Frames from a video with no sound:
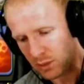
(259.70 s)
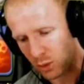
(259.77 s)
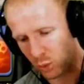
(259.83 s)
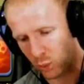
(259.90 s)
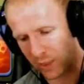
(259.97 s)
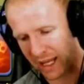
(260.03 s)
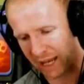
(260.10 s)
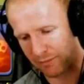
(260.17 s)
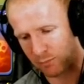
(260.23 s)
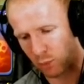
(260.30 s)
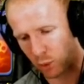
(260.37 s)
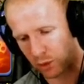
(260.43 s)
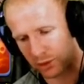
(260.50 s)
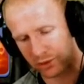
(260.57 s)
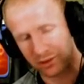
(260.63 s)
We have
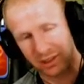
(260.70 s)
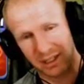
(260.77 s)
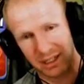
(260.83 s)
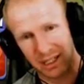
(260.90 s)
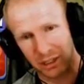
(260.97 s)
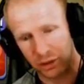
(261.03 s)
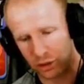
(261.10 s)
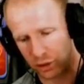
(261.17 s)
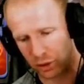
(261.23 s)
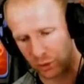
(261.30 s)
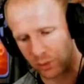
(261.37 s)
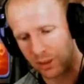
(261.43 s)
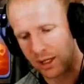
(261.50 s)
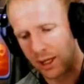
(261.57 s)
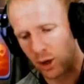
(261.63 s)
mortars need
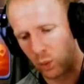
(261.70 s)
2.